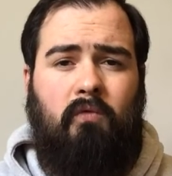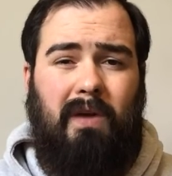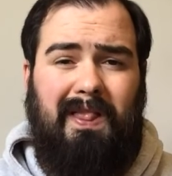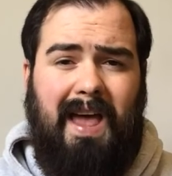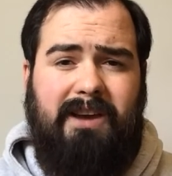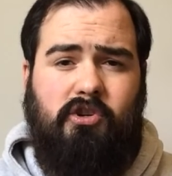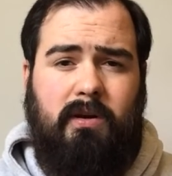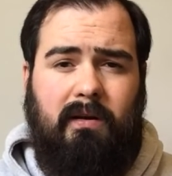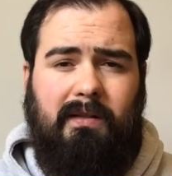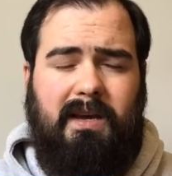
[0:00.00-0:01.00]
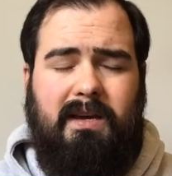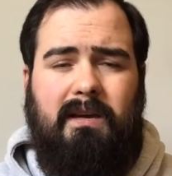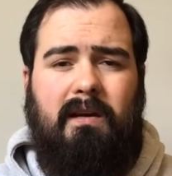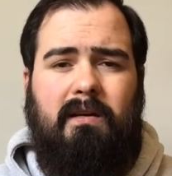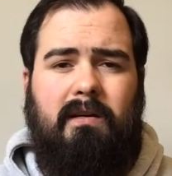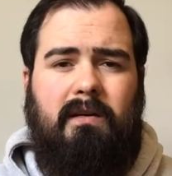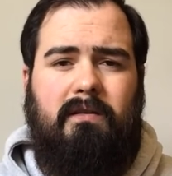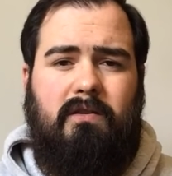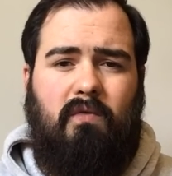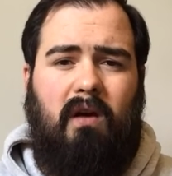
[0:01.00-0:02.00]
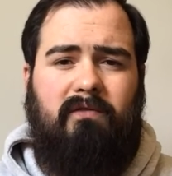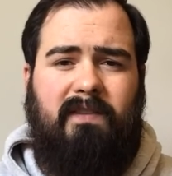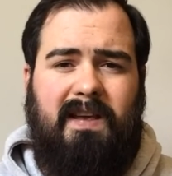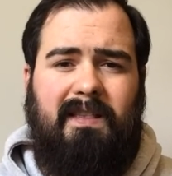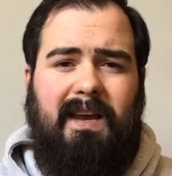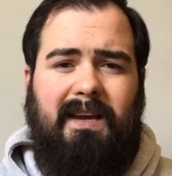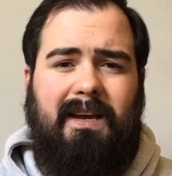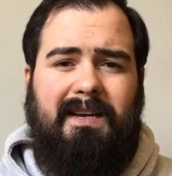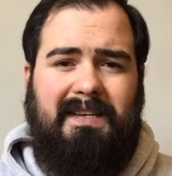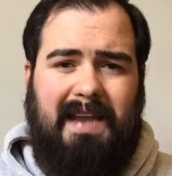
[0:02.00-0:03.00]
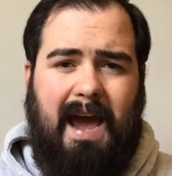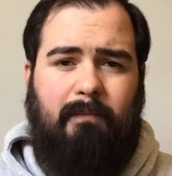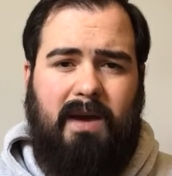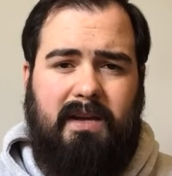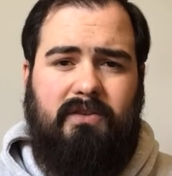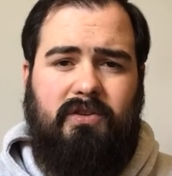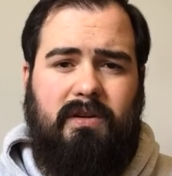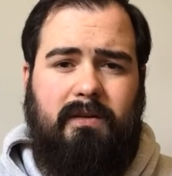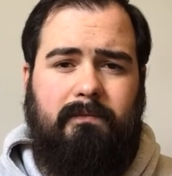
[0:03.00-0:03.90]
Relationally, you are feeling damaged.